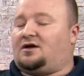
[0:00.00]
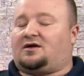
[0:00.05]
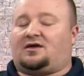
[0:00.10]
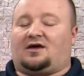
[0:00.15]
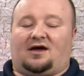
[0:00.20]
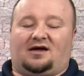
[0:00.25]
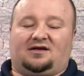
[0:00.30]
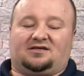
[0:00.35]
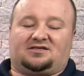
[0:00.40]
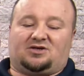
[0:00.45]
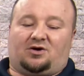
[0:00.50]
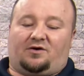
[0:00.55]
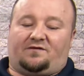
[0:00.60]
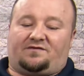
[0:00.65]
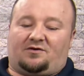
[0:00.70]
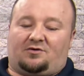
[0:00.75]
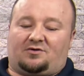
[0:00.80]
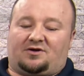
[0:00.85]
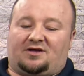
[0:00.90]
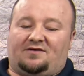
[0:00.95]
Okay, and so if
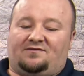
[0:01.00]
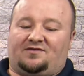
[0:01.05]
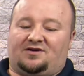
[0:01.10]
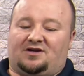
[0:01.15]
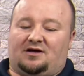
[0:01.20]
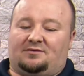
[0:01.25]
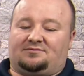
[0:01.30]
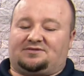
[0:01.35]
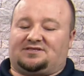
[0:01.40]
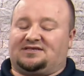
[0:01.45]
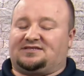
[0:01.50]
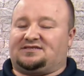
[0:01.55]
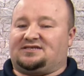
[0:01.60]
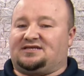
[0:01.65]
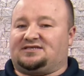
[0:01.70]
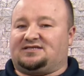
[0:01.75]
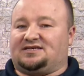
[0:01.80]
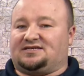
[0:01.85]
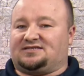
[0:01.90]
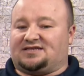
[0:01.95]
they're giving up
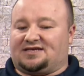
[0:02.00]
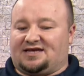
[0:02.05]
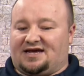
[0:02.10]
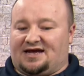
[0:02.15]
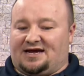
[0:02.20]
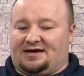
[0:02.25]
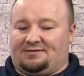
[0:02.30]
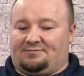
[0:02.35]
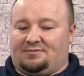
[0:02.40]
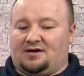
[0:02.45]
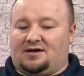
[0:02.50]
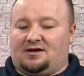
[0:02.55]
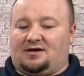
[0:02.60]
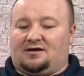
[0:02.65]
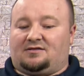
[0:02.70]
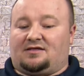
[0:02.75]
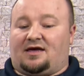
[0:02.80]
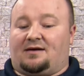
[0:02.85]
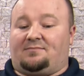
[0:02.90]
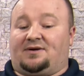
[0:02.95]
66 a game,
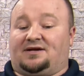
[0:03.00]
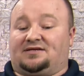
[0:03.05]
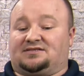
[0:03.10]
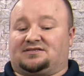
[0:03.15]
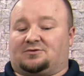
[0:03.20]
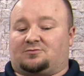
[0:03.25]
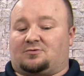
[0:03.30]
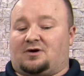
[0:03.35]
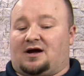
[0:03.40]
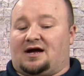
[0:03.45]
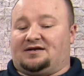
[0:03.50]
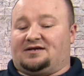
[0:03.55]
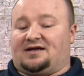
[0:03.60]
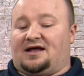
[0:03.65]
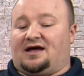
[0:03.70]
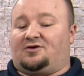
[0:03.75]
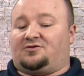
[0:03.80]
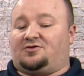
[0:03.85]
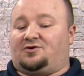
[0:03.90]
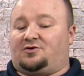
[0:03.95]
that means that right
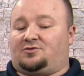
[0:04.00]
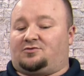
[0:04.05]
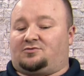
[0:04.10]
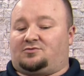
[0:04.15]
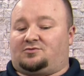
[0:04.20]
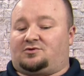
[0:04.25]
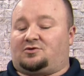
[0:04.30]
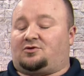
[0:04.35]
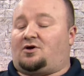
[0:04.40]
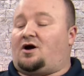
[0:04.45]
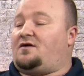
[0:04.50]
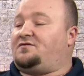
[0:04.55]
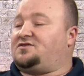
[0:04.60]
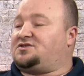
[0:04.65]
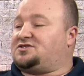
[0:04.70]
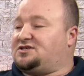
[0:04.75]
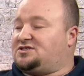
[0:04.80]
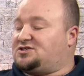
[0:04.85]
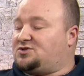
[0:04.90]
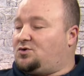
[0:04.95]
now they're
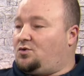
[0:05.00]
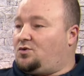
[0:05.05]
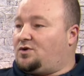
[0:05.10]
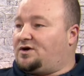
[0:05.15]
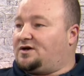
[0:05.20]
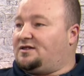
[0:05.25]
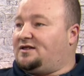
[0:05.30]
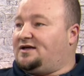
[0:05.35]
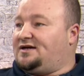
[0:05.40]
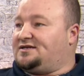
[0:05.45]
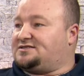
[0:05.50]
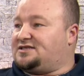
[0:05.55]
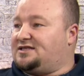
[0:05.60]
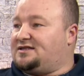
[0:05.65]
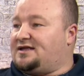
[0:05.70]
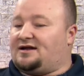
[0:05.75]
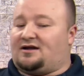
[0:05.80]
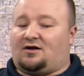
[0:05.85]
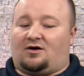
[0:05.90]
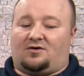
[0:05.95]
obviously scoring less than
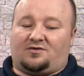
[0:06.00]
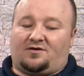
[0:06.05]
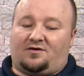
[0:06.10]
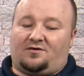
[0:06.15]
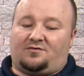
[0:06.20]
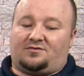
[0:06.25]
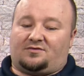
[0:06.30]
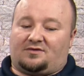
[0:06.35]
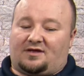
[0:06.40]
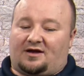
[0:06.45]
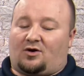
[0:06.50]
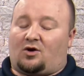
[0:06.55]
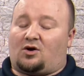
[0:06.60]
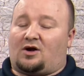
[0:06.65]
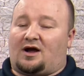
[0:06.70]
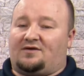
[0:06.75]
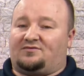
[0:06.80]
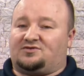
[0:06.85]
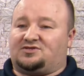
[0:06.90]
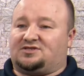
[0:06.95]
that, although they
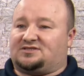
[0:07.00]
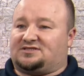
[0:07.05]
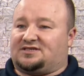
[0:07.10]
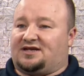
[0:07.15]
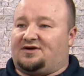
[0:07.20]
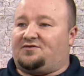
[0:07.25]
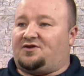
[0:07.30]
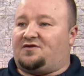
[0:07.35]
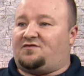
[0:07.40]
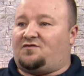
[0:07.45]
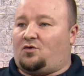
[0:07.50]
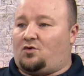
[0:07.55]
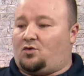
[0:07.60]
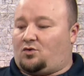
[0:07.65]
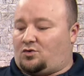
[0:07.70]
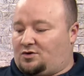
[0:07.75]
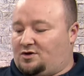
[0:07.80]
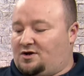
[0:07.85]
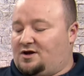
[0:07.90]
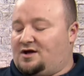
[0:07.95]
are averaging
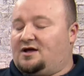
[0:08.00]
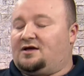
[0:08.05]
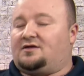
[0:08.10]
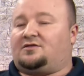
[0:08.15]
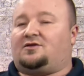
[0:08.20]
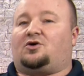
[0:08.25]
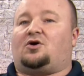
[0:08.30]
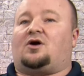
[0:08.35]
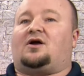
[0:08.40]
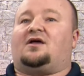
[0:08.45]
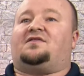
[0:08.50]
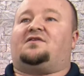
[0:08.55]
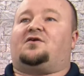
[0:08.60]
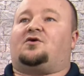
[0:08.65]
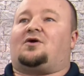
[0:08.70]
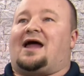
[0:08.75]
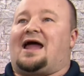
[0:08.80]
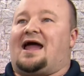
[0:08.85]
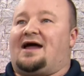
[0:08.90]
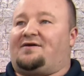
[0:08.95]
74.
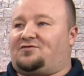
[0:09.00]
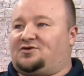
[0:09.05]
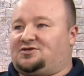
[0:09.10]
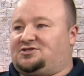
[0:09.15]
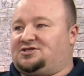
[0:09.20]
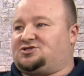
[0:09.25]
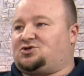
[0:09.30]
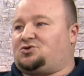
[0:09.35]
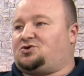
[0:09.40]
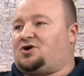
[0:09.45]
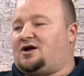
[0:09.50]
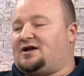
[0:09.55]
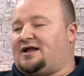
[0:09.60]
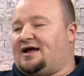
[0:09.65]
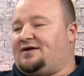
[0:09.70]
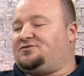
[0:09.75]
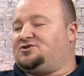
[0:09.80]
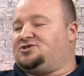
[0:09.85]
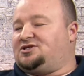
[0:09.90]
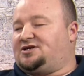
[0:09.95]
Their averages are not
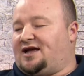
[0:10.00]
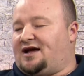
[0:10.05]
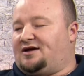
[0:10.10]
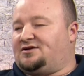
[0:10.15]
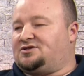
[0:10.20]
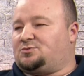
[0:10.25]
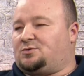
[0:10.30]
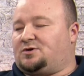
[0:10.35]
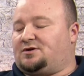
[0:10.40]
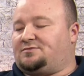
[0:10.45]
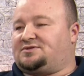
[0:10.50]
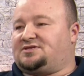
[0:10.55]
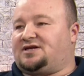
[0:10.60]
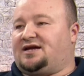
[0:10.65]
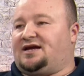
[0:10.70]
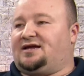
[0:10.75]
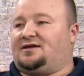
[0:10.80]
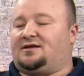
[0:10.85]
averaging out, is what I'm saying.